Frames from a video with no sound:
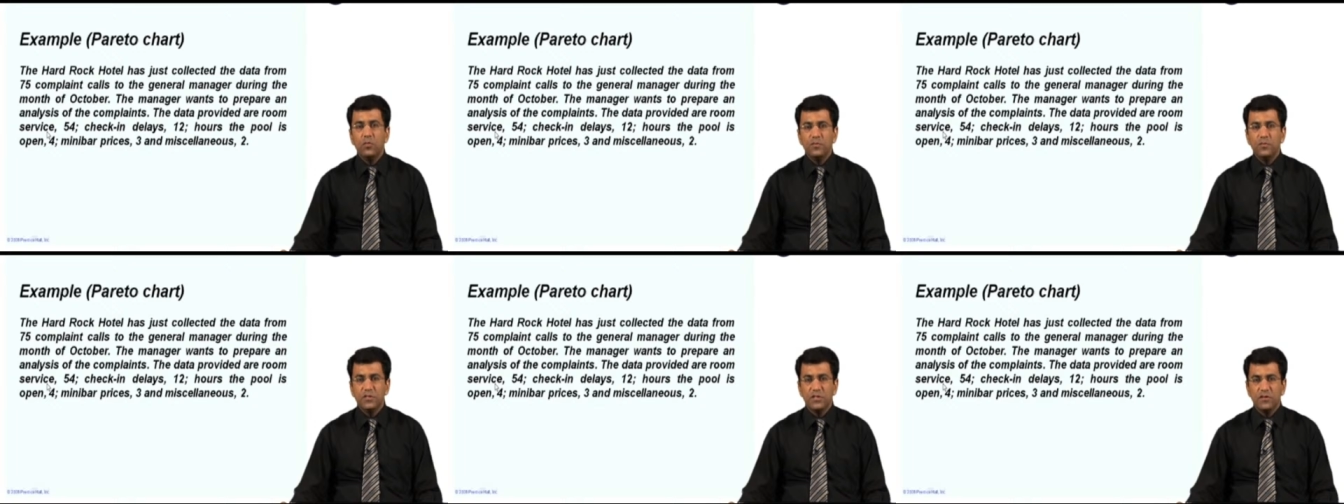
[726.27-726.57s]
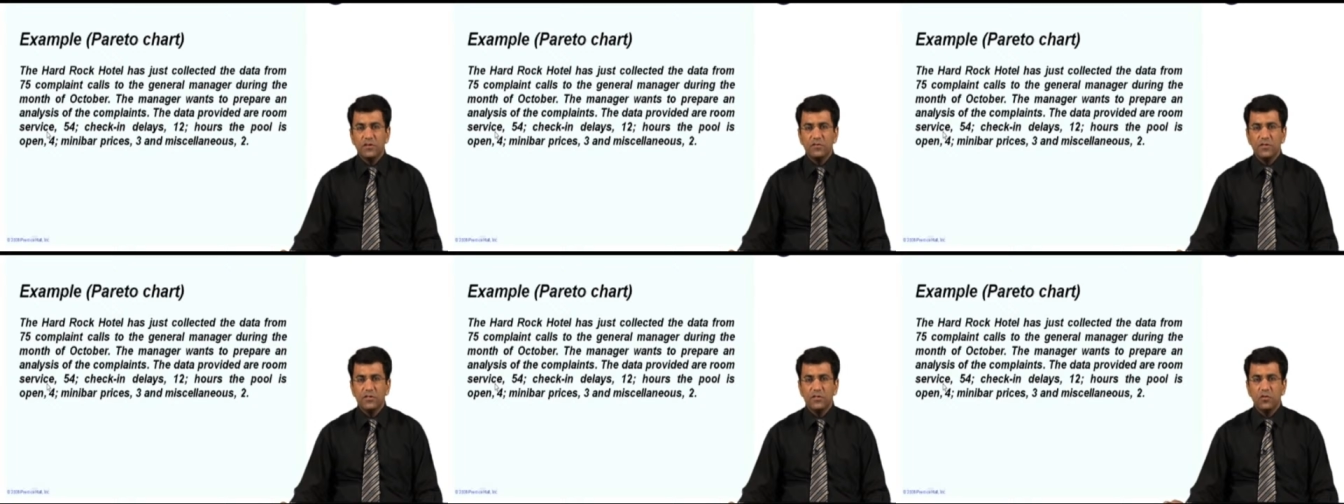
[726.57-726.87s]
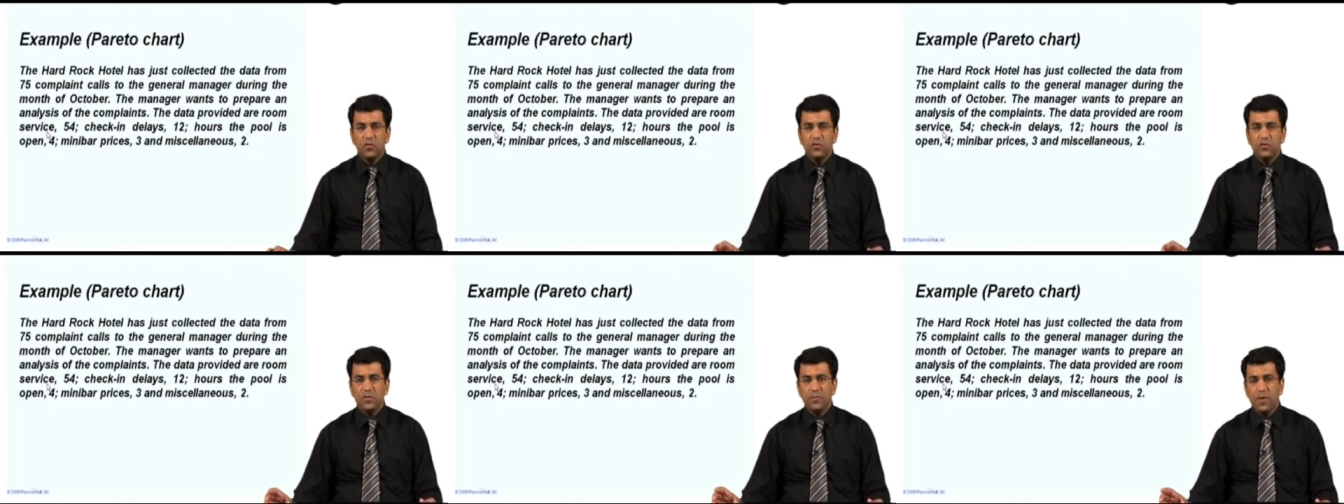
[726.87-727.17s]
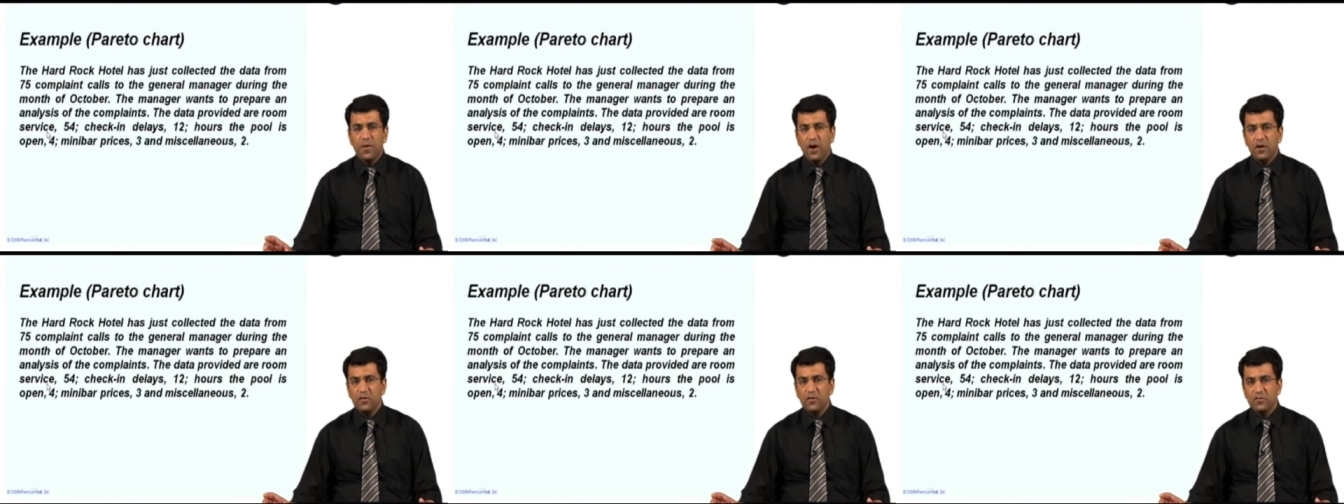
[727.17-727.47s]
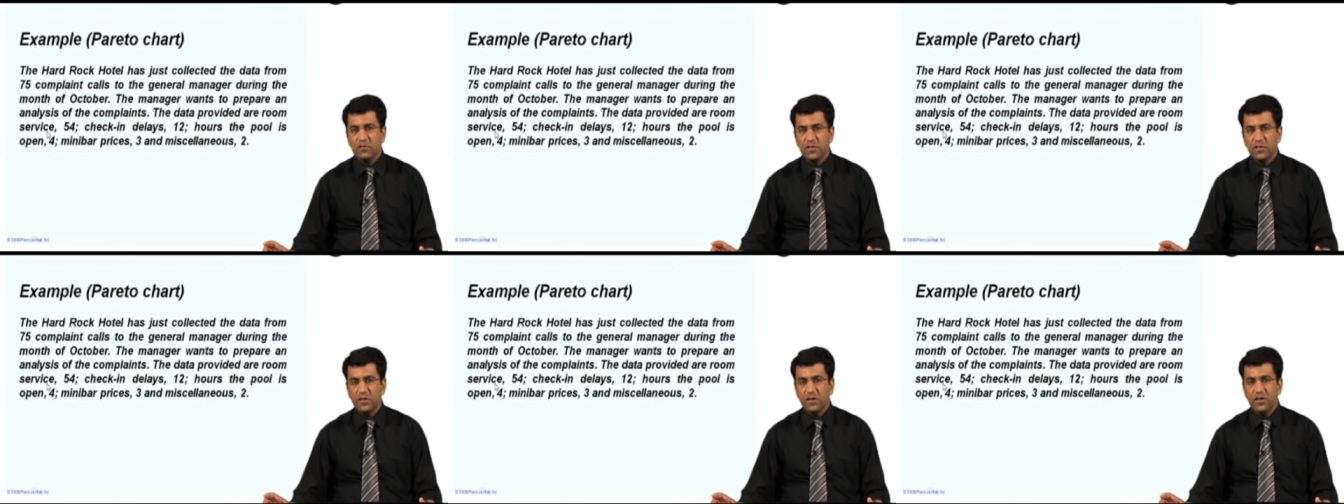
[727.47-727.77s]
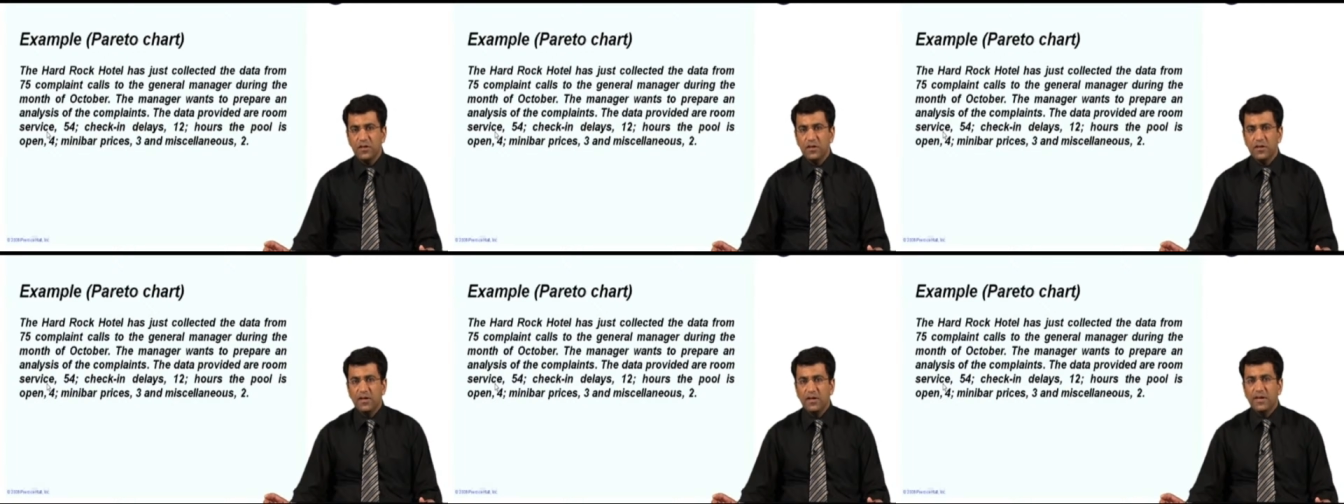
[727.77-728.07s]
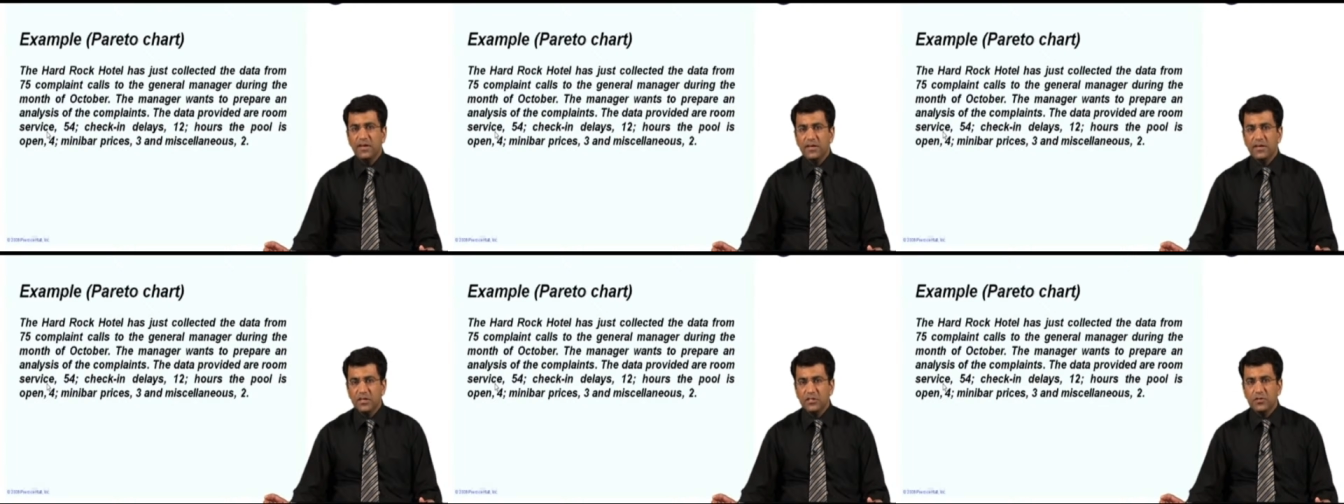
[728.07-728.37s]
room service on the part of their
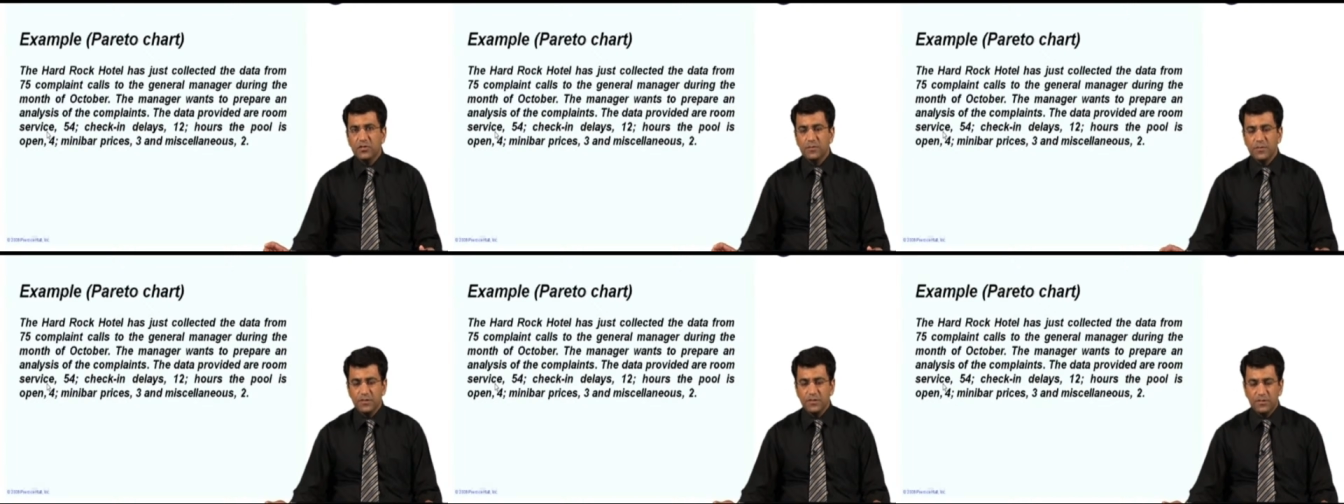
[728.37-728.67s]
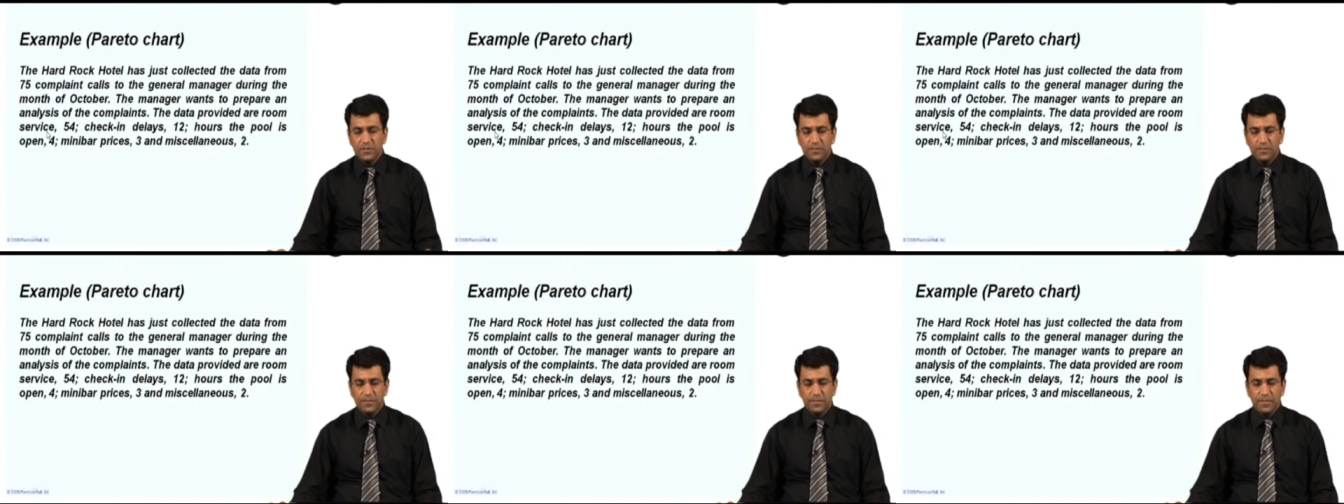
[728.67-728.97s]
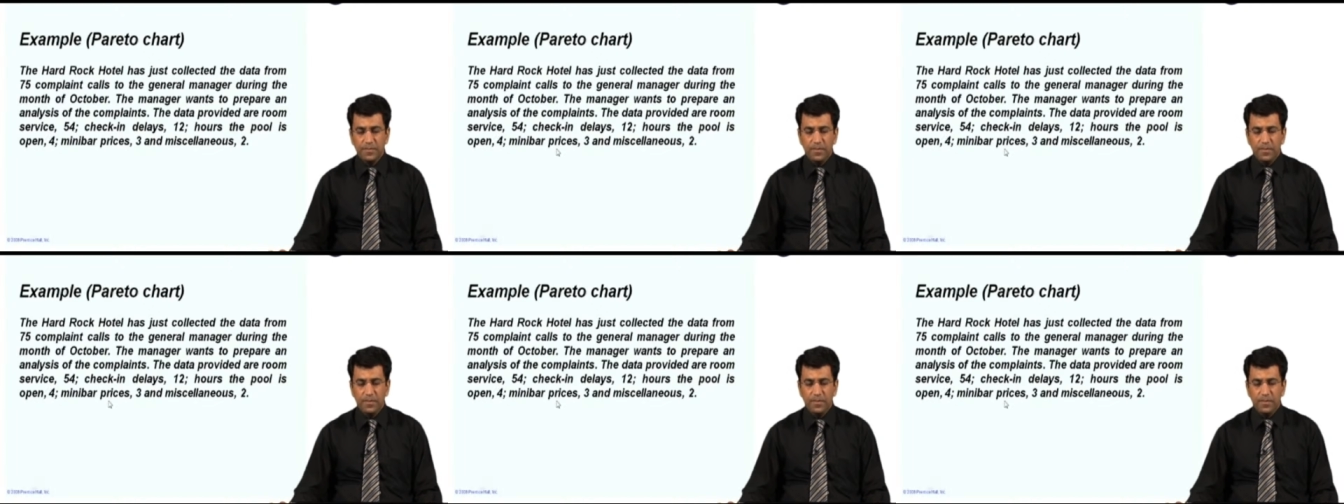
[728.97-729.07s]
customers.